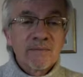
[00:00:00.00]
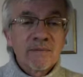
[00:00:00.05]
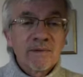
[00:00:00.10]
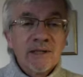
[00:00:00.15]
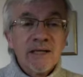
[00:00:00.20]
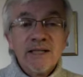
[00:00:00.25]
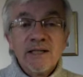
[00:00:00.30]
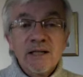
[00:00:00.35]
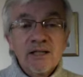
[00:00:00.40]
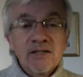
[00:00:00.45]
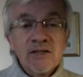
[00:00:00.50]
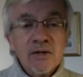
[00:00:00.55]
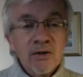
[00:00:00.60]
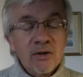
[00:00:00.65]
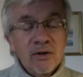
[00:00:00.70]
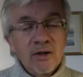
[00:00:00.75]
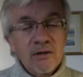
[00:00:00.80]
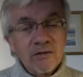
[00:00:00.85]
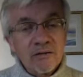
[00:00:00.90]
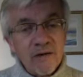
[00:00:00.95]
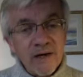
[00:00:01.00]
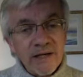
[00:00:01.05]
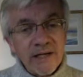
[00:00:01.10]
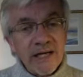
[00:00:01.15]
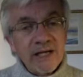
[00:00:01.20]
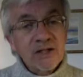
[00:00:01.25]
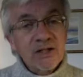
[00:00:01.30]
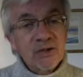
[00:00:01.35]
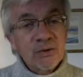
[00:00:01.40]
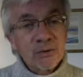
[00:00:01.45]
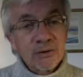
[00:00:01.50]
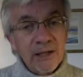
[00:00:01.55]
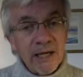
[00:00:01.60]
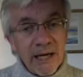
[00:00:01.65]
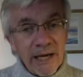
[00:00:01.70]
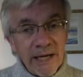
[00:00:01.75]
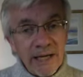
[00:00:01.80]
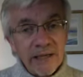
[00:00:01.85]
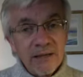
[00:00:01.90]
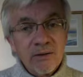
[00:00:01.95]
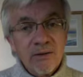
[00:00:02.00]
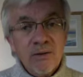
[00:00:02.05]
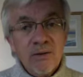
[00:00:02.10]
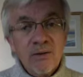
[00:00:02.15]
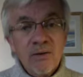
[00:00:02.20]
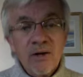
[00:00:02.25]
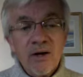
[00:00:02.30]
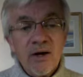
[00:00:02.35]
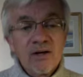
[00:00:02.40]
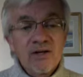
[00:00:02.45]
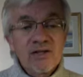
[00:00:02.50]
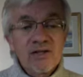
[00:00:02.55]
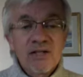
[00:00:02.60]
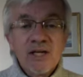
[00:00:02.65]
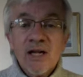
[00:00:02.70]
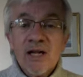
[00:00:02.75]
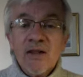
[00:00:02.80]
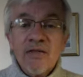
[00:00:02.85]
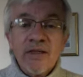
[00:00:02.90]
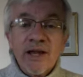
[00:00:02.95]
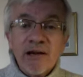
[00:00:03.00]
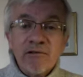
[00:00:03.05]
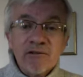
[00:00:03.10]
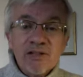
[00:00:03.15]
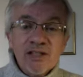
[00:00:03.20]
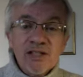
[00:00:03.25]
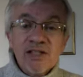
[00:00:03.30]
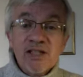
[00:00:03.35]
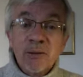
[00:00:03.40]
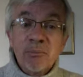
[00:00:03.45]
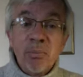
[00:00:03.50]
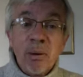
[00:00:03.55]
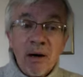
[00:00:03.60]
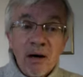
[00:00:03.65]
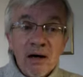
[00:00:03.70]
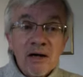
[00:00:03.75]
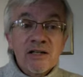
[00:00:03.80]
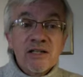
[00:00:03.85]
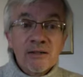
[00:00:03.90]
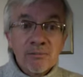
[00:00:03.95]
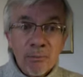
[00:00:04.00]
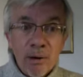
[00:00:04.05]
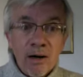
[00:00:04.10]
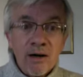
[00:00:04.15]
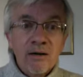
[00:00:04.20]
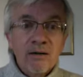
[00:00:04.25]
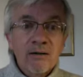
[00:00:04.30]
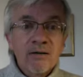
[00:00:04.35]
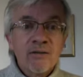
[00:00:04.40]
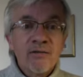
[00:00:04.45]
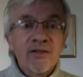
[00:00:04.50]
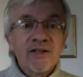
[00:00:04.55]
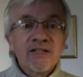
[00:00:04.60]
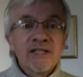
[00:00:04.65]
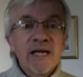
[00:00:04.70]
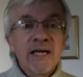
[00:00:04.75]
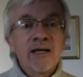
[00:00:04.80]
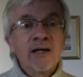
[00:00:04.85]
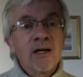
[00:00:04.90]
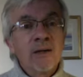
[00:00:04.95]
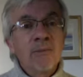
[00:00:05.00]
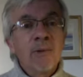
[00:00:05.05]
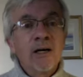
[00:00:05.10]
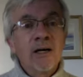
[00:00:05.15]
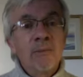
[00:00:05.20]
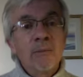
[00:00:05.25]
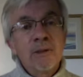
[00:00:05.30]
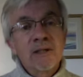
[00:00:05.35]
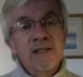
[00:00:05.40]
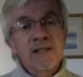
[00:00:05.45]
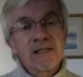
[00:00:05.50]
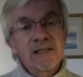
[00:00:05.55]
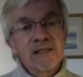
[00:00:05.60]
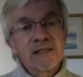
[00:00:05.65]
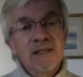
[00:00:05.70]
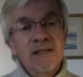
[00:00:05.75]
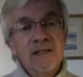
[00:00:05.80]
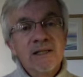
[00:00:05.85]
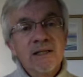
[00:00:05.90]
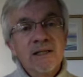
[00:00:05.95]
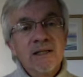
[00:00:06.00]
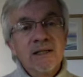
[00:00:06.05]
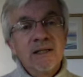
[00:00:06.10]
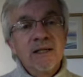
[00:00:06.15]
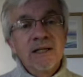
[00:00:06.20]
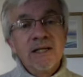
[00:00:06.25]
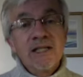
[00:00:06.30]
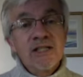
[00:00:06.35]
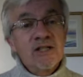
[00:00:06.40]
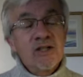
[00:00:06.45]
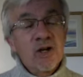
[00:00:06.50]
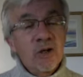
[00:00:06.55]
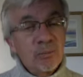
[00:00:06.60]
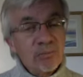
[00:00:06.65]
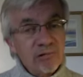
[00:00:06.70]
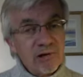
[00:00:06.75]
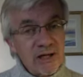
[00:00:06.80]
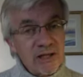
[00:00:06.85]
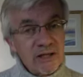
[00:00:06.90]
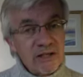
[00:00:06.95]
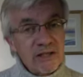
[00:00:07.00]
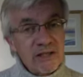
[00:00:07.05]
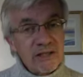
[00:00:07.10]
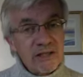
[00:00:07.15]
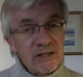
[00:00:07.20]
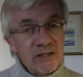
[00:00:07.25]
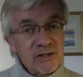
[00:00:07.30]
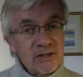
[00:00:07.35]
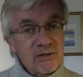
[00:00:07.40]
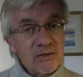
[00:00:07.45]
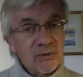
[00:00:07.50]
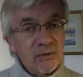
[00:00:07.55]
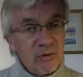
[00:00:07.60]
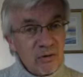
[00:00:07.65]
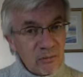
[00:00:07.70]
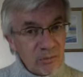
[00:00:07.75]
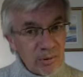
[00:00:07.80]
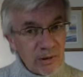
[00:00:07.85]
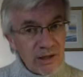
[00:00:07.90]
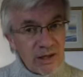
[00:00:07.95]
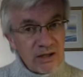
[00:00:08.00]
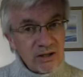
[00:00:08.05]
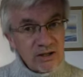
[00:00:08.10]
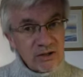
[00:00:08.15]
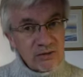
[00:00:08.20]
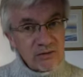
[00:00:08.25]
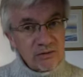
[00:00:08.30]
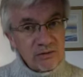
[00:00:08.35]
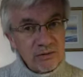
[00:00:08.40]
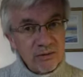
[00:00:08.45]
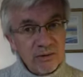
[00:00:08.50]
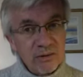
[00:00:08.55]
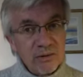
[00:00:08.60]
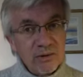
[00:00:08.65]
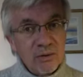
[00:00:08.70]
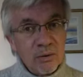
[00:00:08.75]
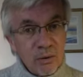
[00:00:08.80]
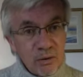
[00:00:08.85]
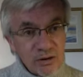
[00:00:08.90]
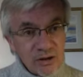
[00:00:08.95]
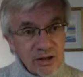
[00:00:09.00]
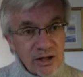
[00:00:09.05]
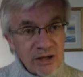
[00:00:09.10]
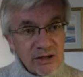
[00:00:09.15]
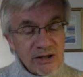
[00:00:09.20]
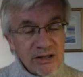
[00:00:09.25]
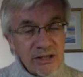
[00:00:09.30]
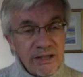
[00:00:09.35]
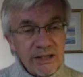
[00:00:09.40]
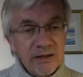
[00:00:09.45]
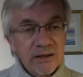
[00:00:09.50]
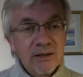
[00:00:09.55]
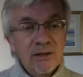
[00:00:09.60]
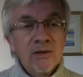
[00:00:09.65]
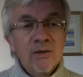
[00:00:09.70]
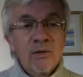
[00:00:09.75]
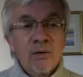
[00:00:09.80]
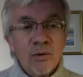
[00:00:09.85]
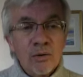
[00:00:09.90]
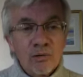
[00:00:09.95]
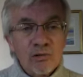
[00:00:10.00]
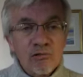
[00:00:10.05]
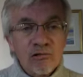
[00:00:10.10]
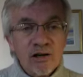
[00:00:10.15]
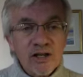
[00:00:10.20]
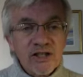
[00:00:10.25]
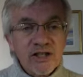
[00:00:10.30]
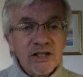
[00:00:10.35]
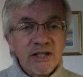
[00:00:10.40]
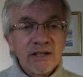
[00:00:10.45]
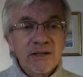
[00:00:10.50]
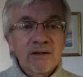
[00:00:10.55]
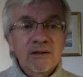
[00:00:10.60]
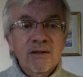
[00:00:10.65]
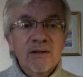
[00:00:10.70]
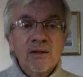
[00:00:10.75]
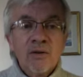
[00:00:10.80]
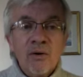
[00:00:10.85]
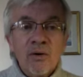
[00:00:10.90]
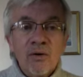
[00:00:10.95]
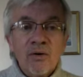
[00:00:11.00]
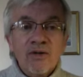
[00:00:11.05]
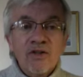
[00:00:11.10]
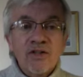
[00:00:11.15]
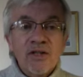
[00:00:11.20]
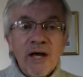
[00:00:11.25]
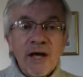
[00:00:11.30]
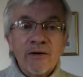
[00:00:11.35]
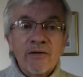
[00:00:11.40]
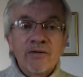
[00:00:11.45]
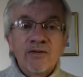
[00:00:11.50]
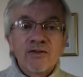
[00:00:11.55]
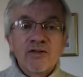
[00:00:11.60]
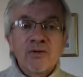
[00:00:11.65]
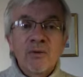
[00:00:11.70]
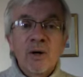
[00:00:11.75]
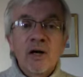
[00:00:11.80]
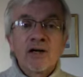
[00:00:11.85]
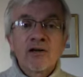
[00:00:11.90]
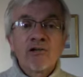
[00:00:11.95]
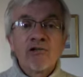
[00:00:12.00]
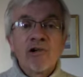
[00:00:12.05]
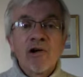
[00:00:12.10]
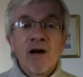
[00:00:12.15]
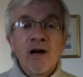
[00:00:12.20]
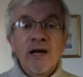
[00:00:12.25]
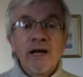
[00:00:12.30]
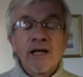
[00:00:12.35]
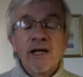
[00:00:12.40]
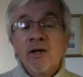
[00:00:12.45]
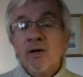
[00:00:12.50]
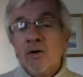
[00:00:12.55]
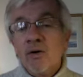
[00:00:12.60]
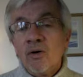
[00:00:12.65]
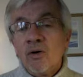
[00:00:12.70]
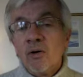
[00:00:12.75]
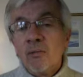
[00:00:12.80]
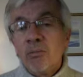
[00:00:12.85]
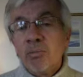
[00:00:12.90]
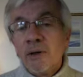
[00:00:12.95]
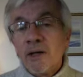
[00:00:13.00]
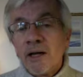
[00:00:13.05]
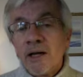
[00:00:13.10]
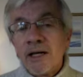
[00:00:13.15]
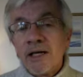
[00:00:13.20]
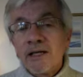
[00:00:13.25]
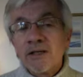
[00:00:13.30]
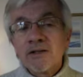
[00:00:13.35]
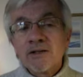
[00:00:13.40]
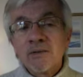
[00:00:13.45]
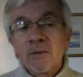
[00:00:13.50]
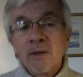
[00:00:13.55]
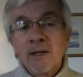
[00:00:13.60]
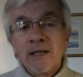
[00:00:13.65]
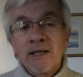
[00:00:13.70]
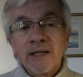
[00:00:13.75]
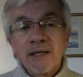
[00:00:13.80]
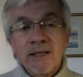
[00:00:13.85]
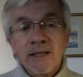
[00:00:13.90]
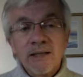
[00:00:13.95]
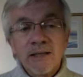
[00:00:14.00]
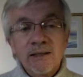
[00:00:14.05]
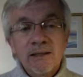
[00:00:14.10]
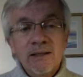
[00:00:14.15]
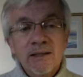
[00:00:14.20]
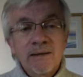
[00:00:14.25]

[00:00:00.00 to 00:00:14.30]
He doesn't look at financial gain or loss. There isn't a pass mark of the Ten Commandments. He's not prejudiced or partial or judging or grudging or deaf to our cry or blind to our need.